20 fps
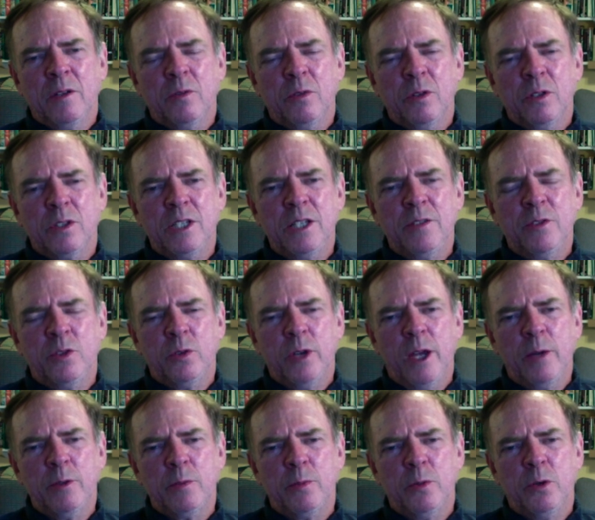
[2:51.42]
Stephen
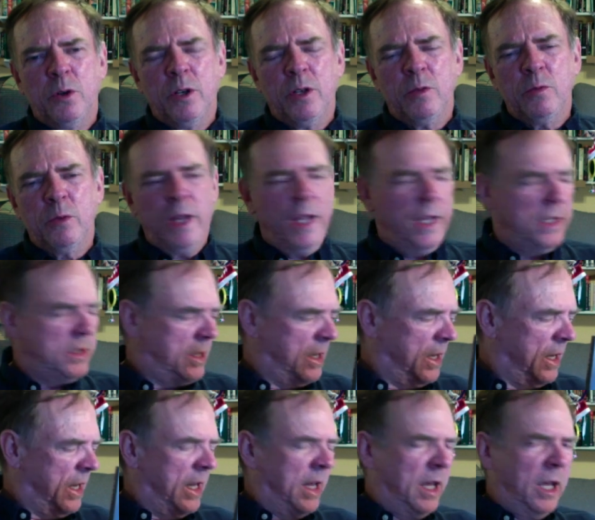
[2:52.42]
Crane was born and raised
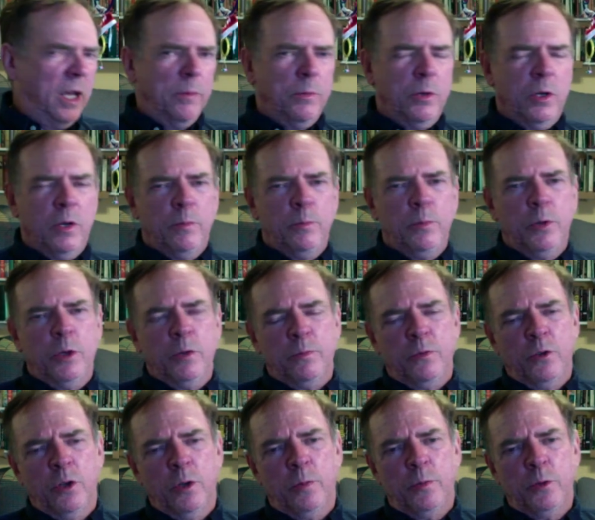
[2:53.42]
for
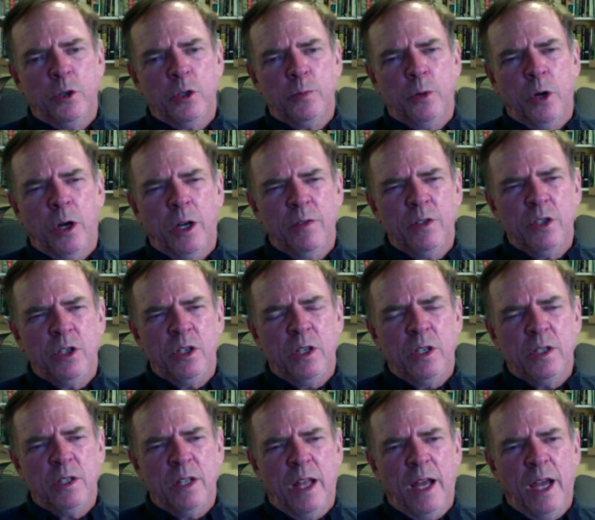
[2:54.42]
the first part of
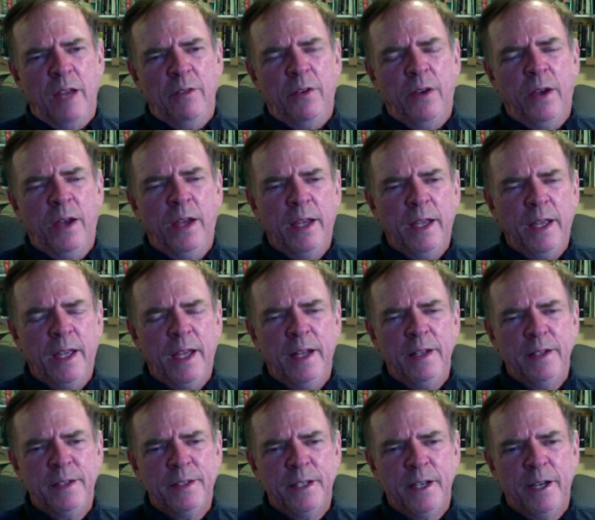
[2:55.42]
his life.
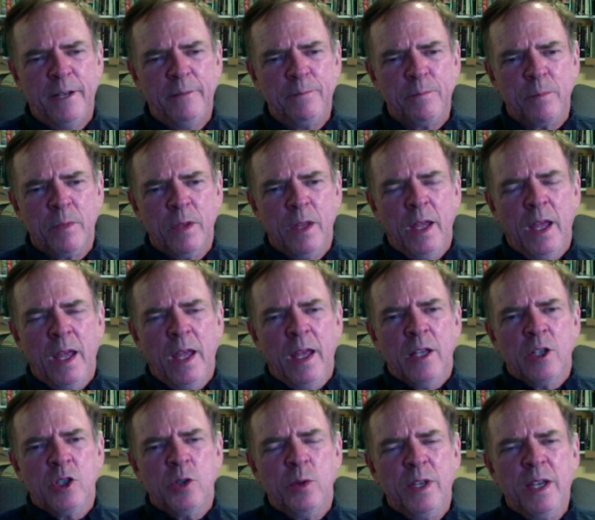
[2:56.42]
And
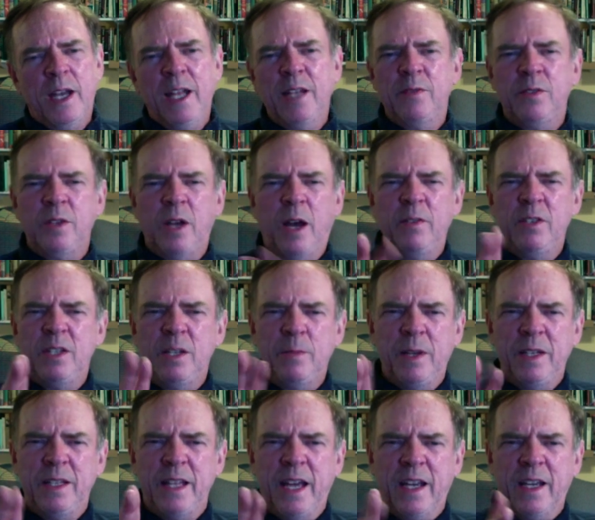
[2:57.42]
so he kind of obviously
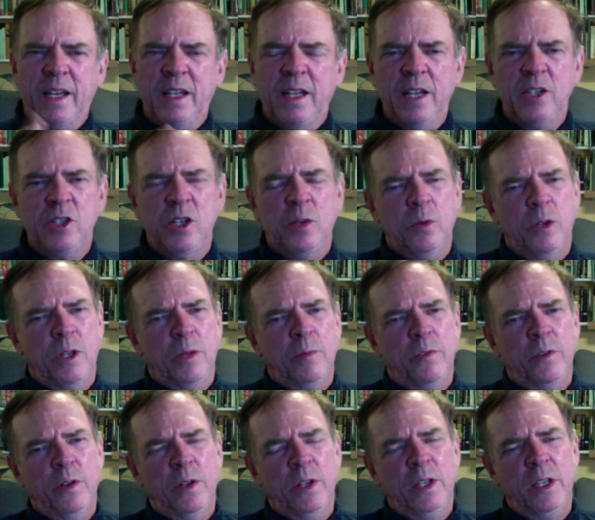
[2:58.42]
made that connection with him
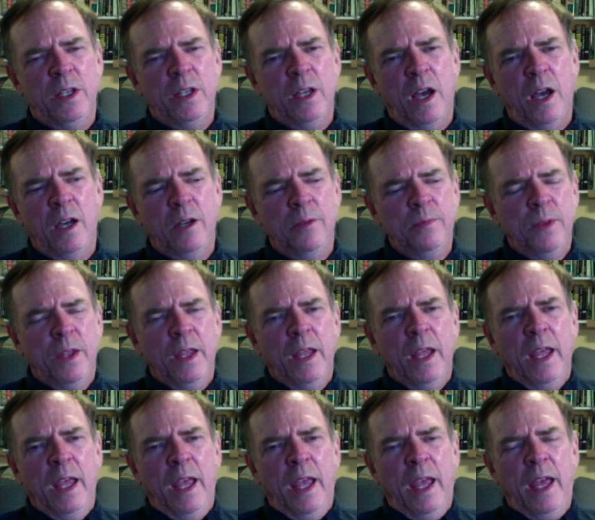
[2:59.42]
fairly young,
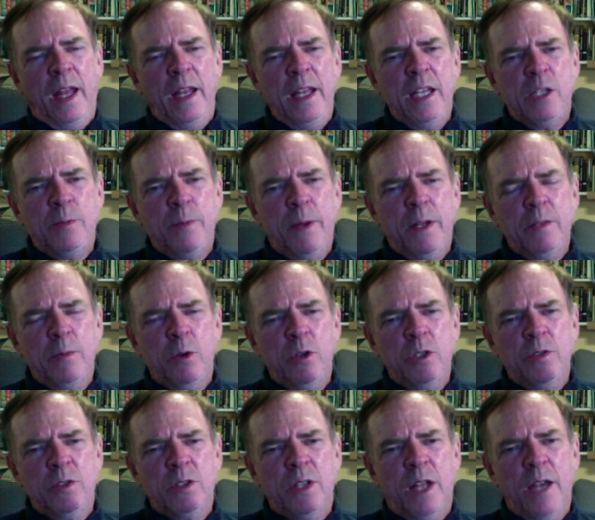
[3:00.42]
and he spent
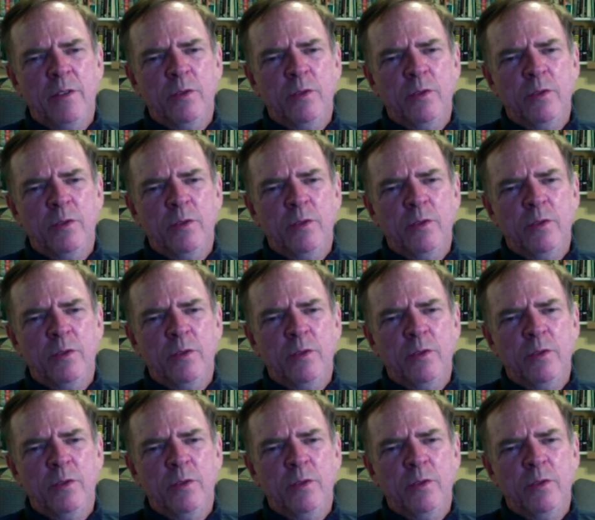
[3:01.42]
most of his life